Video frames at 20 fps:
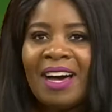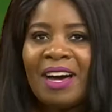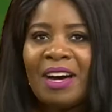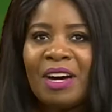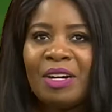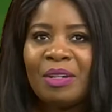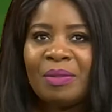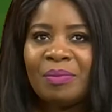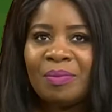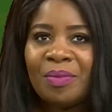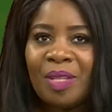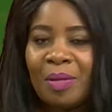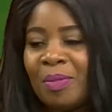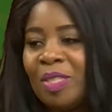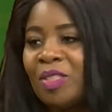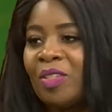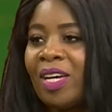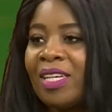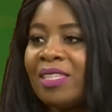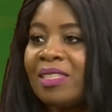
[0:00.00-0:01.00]
Um, let me
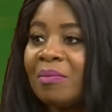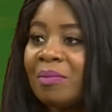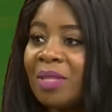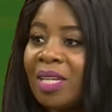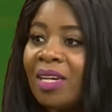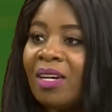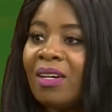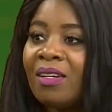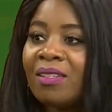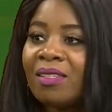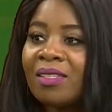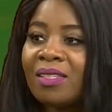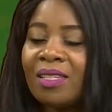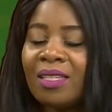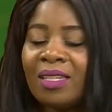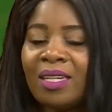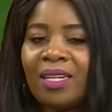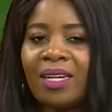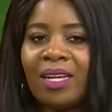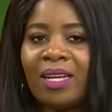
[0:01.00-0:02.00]
try something else. And
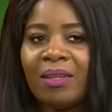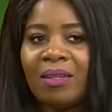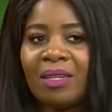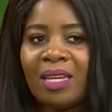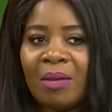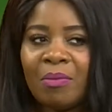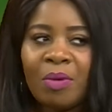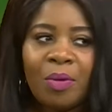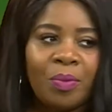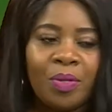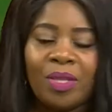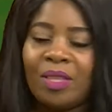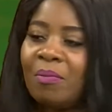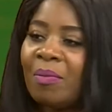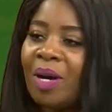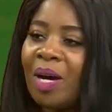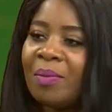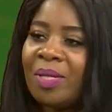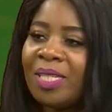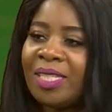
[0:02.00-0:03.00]
then I came up with the
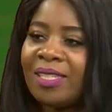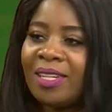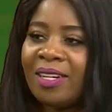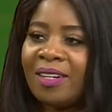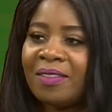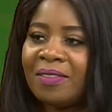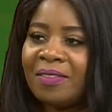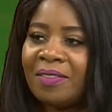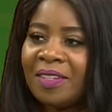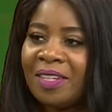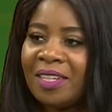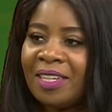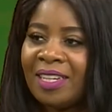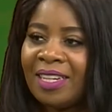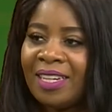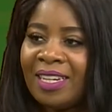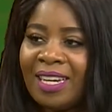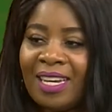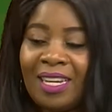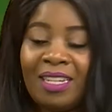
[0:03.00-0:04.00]
mommy stuff
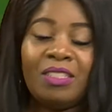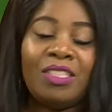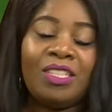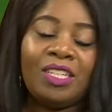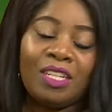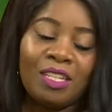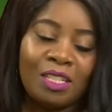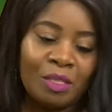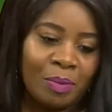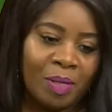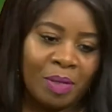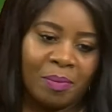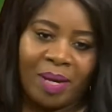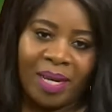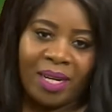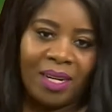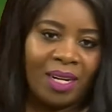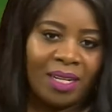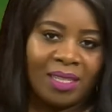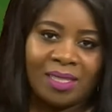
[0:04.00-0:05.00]
and she's been my
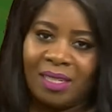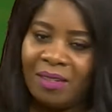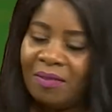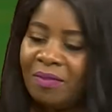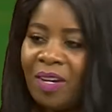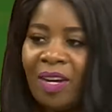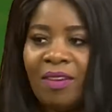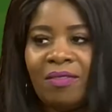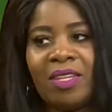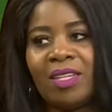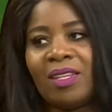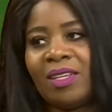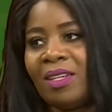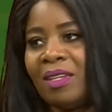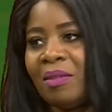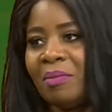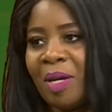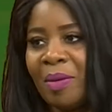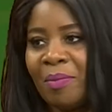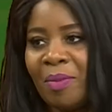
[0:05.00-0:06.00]
content for everything.
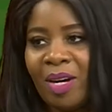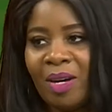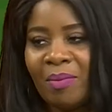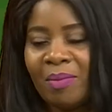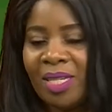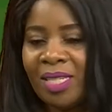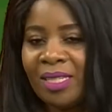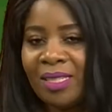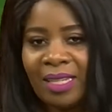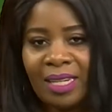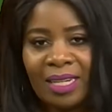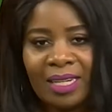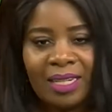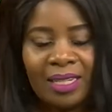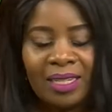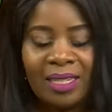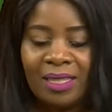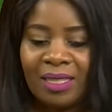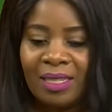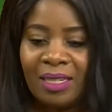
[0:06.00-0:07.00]
My mom is
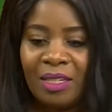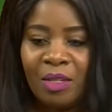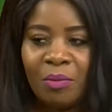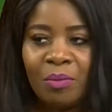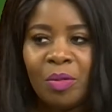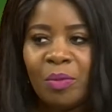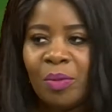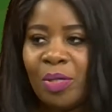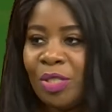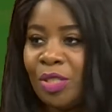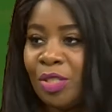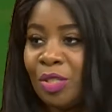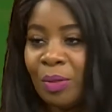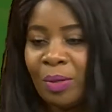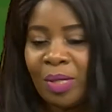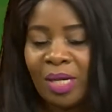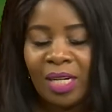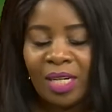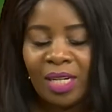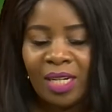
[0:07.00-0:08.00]
like the number one
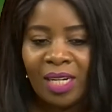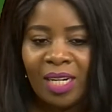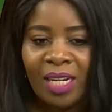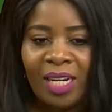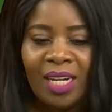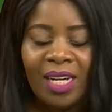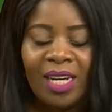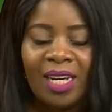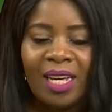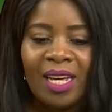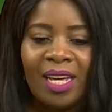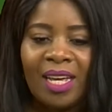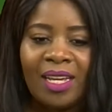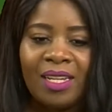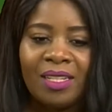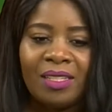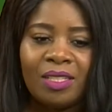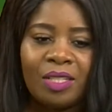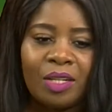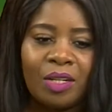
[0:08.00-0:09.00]
joker,
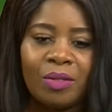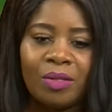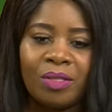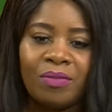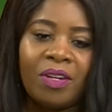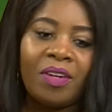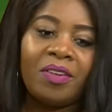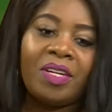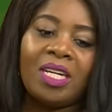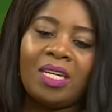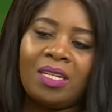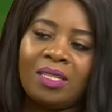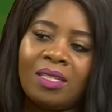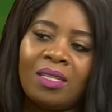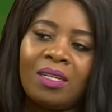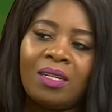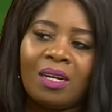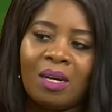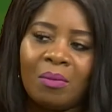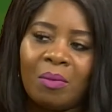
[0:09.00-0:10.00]
and so it's very easy
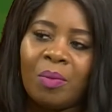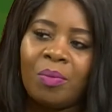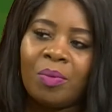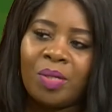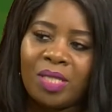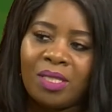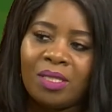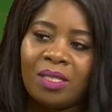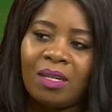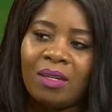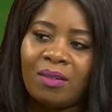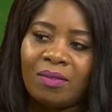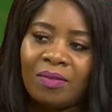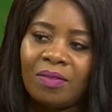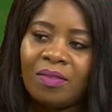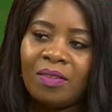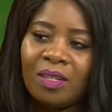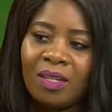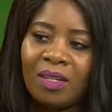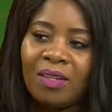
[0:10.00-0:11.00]
to come up with stuff
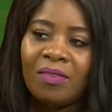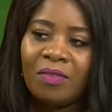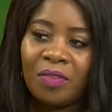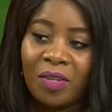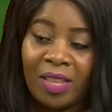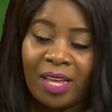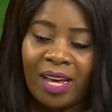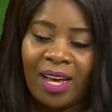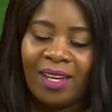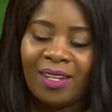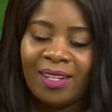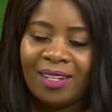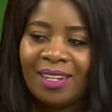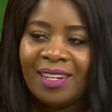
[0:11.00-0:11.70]
for that.